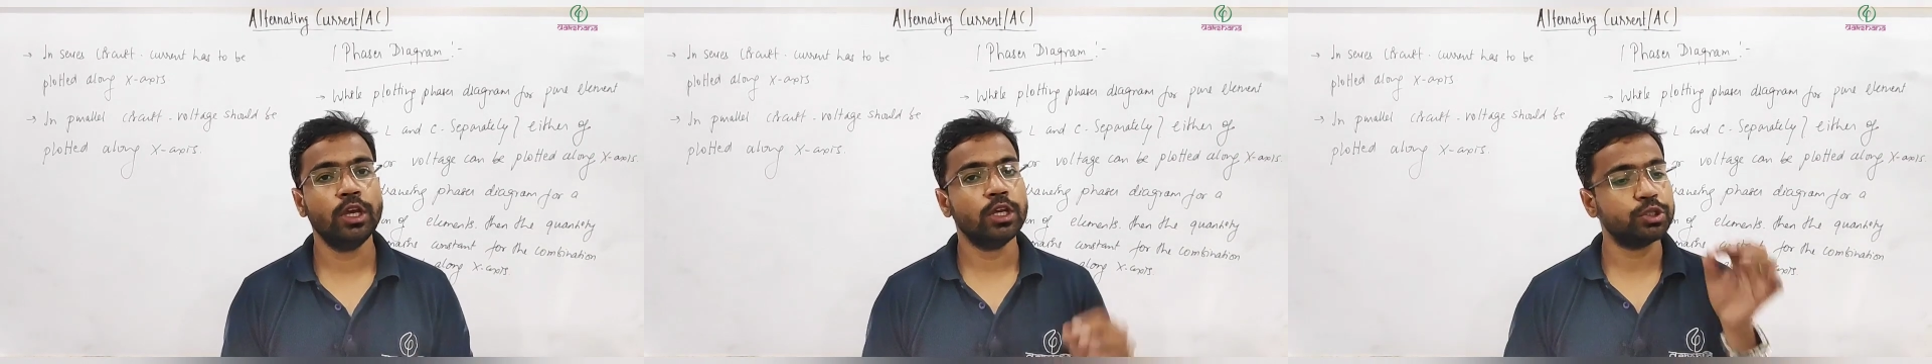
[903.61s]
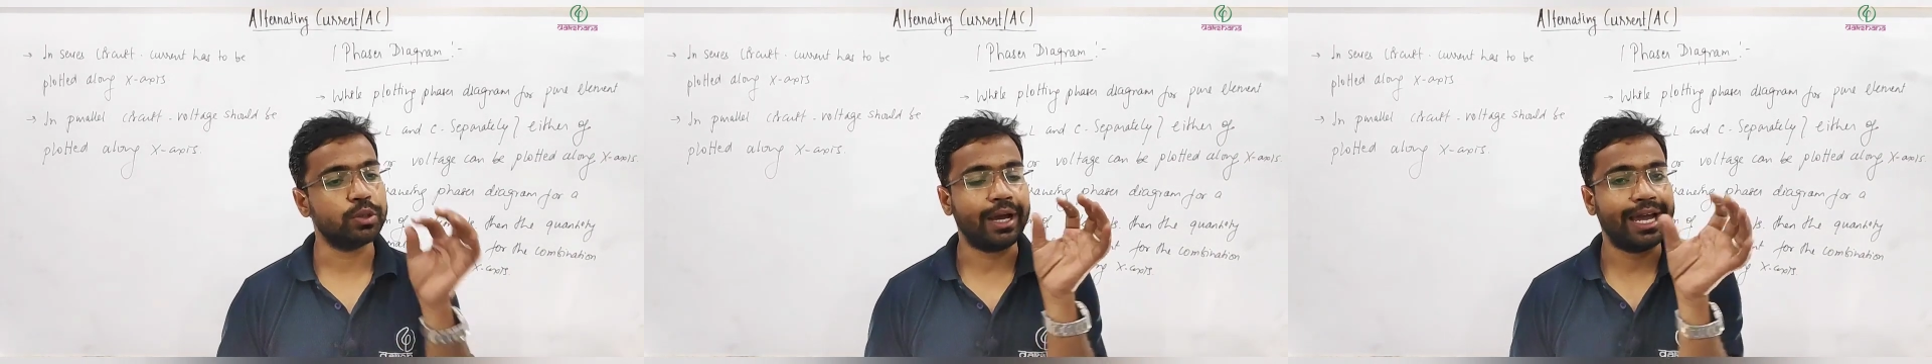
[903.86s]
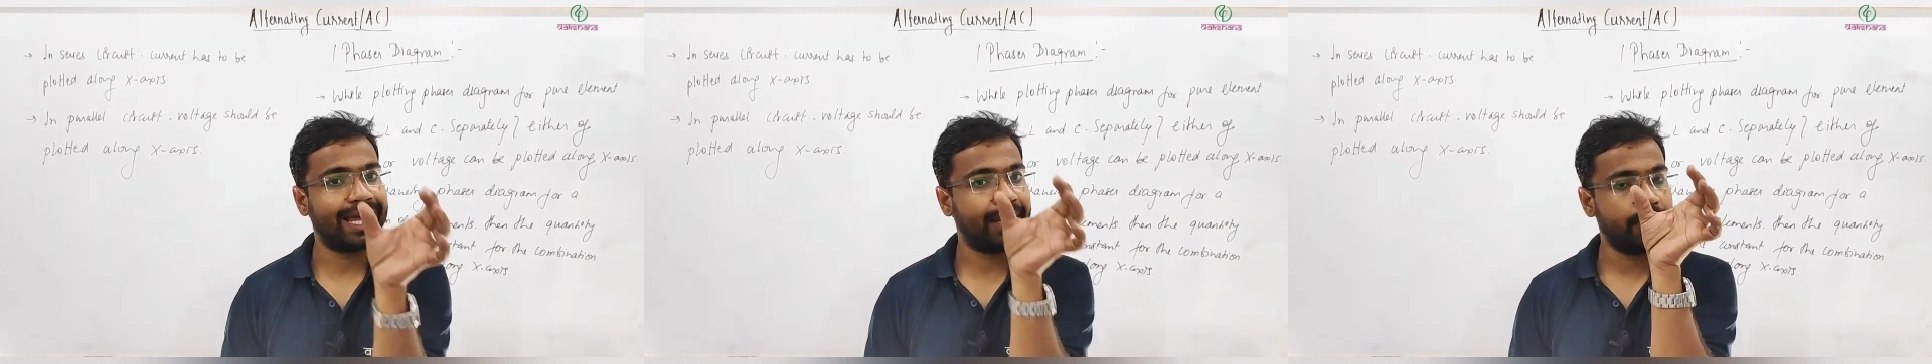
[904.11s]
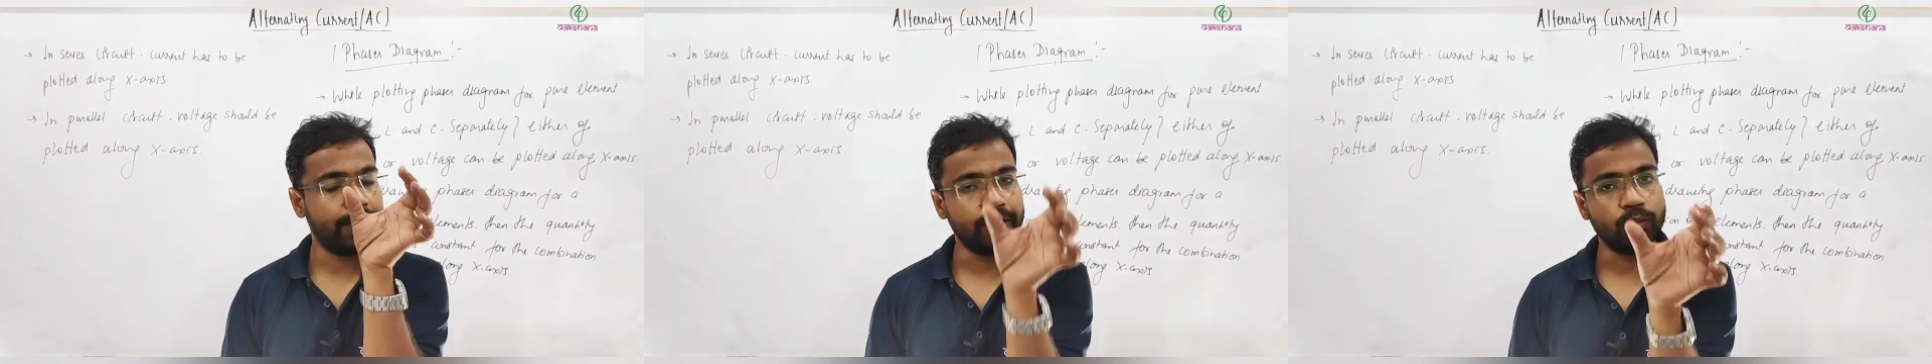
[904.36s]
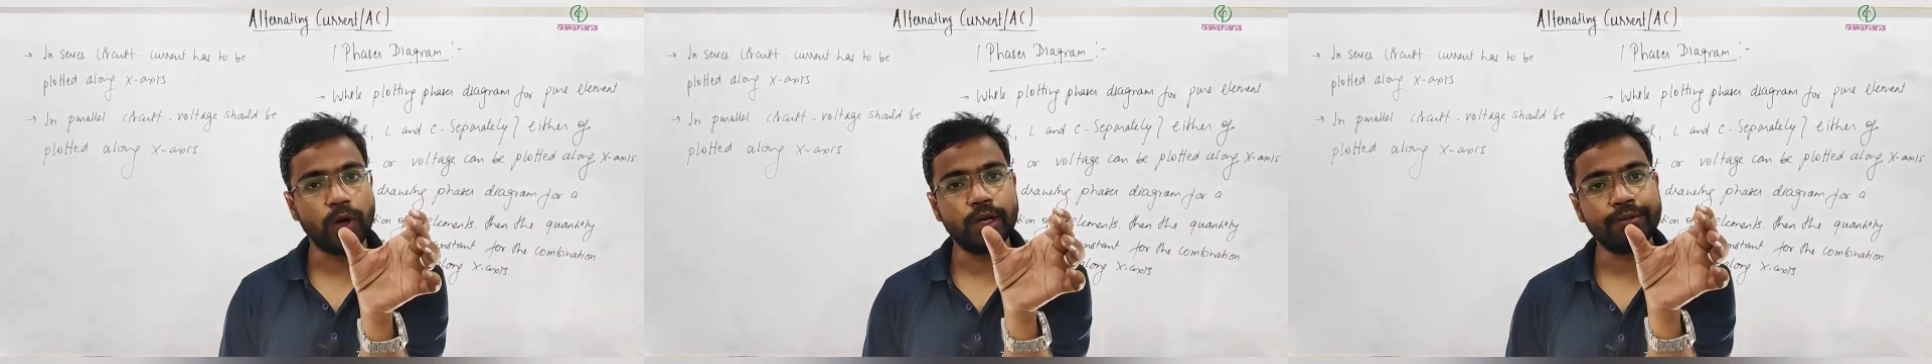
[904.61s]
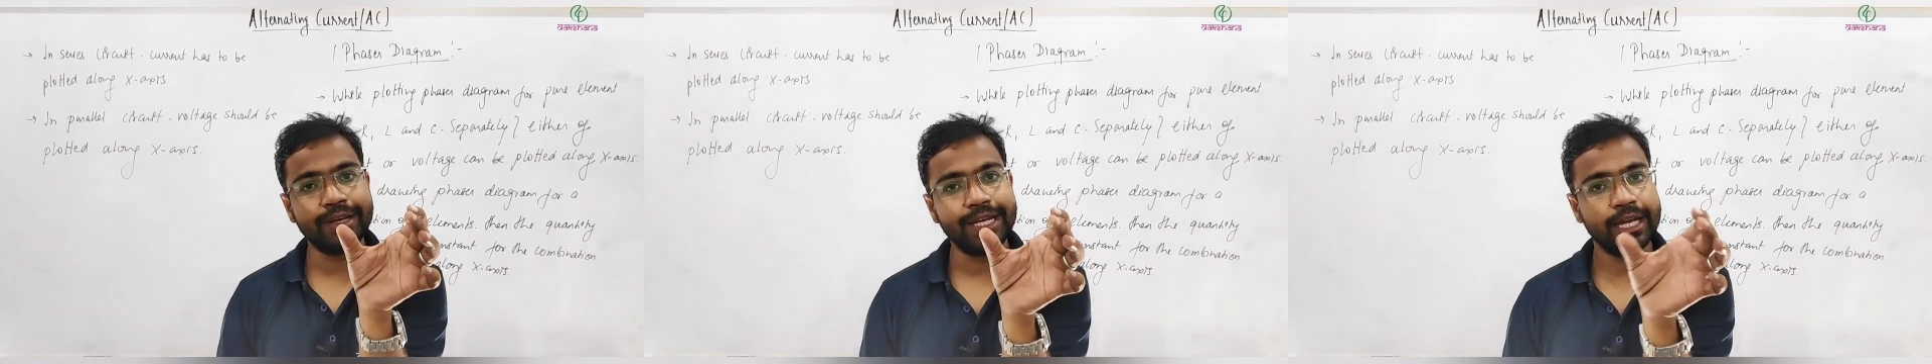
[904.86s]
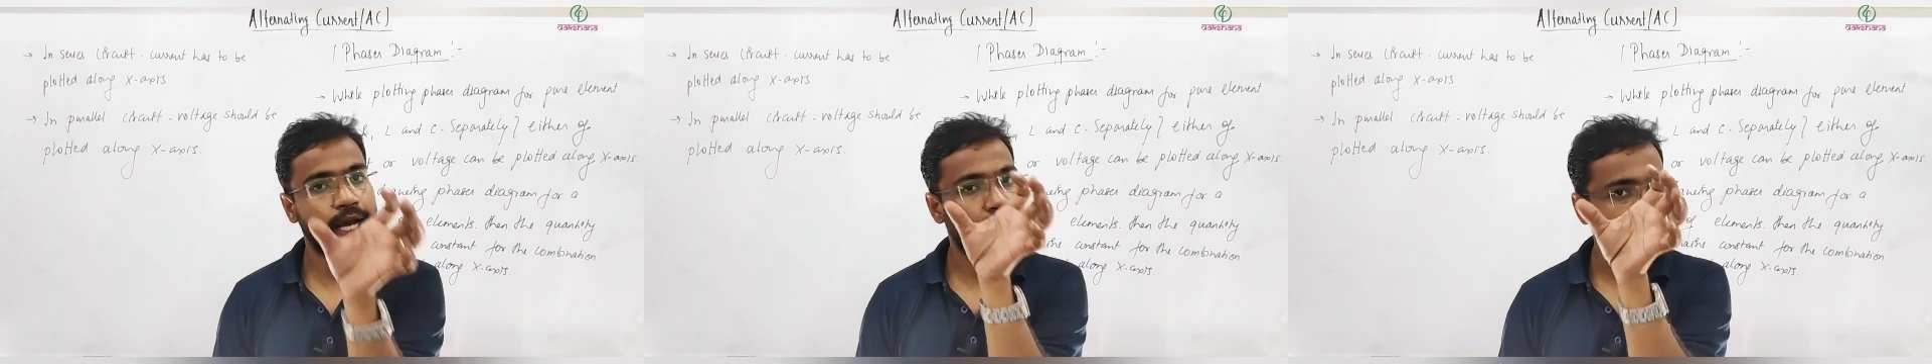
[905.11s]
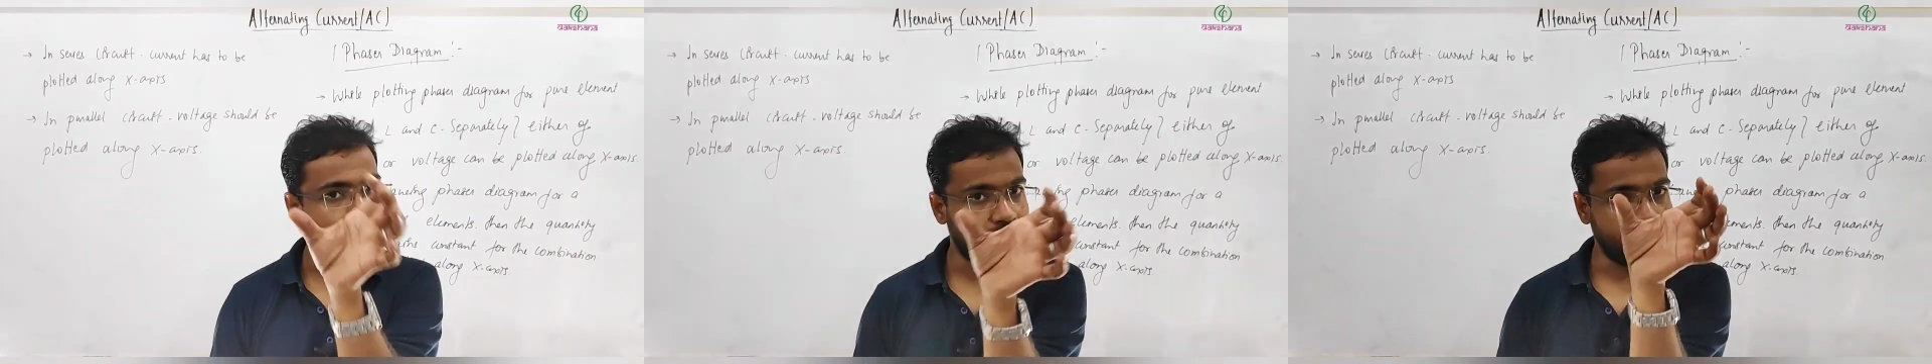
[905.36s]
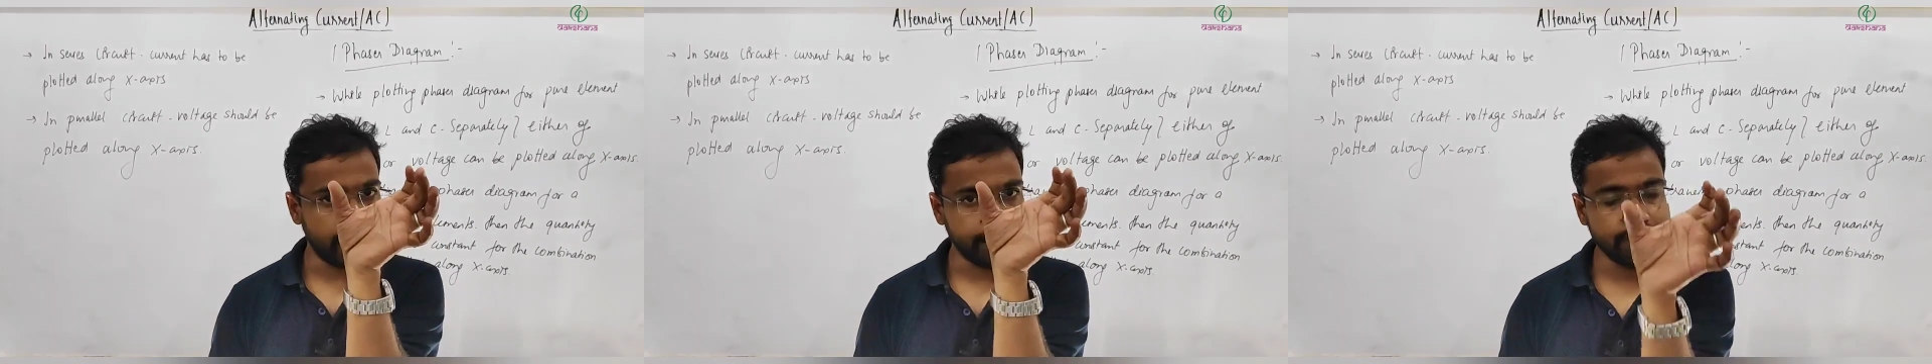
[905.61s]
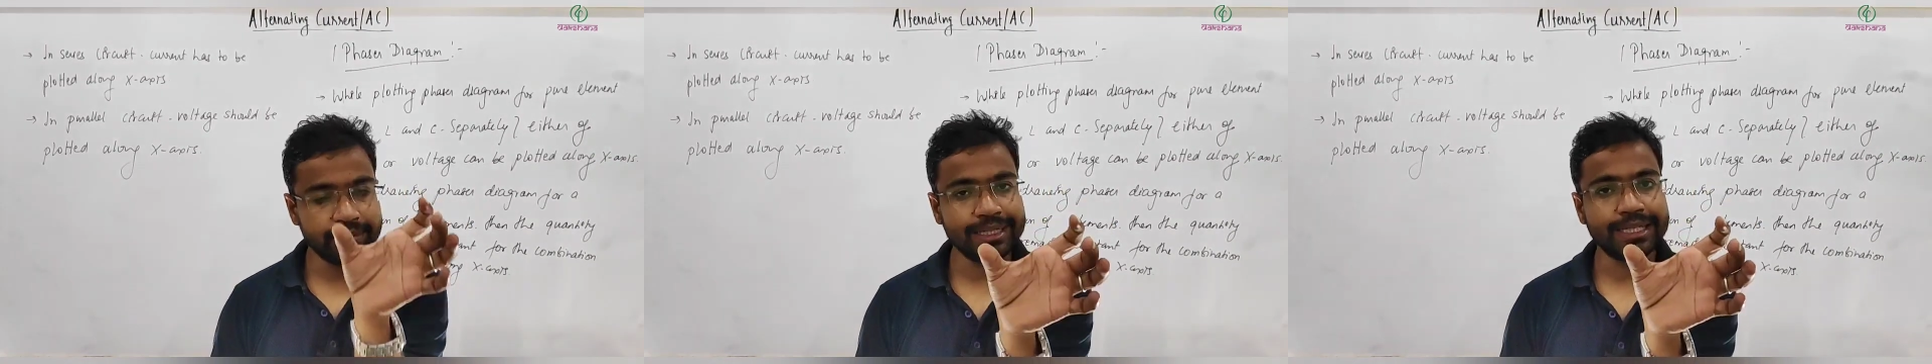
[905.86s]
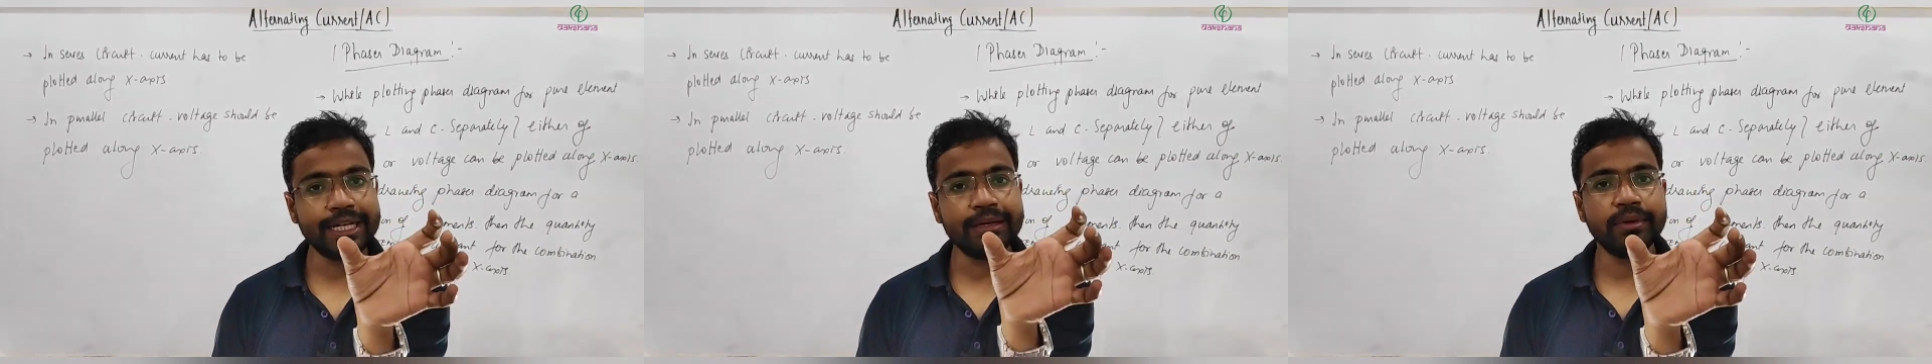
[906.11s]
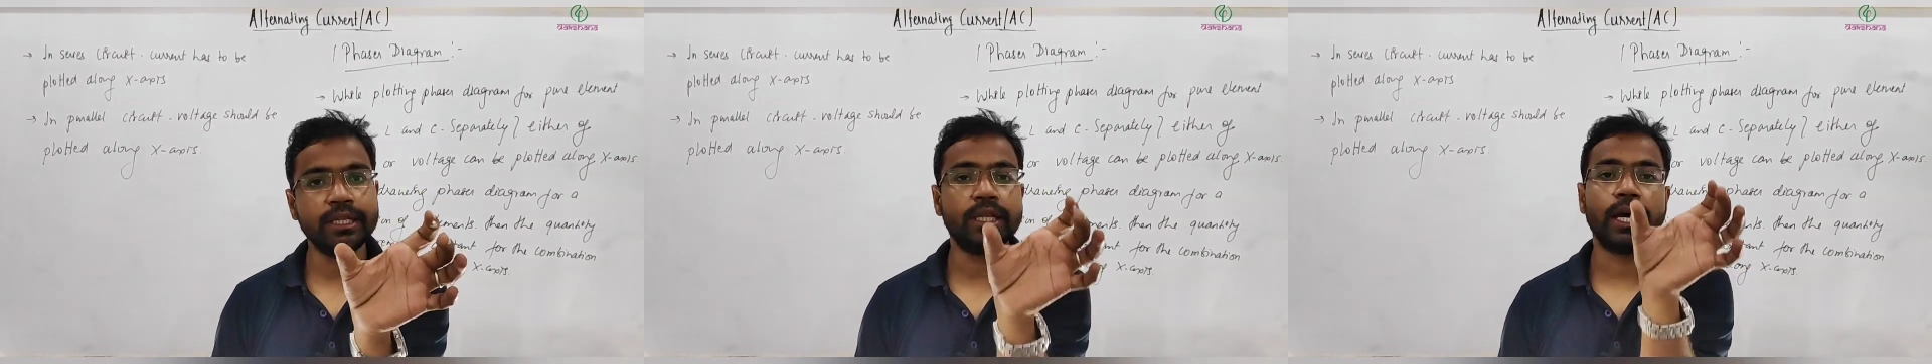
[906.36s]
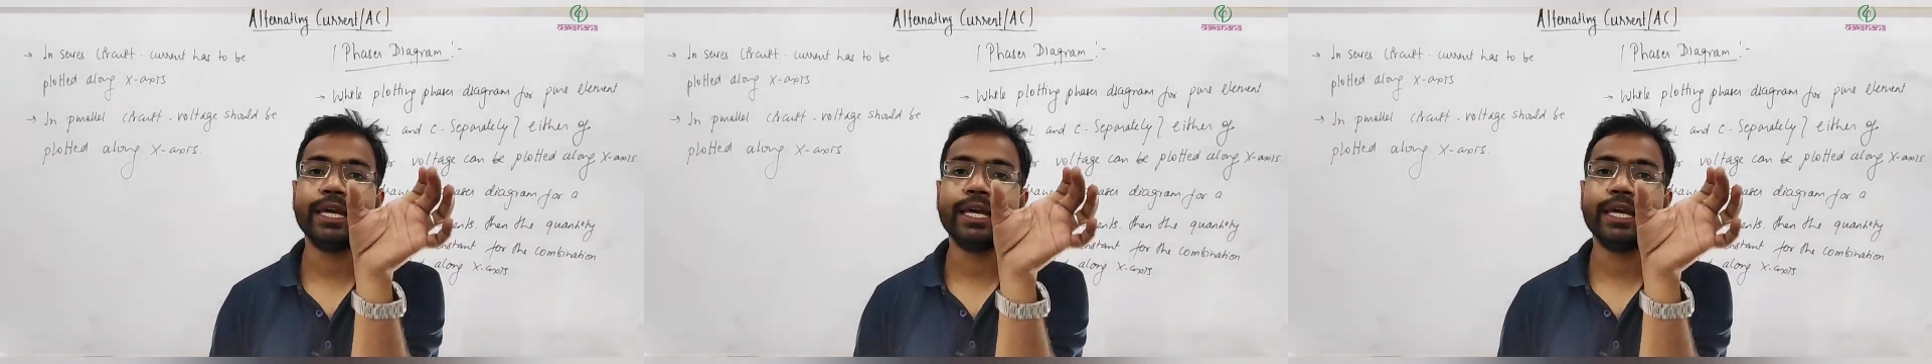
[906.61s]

So in one way we will deal with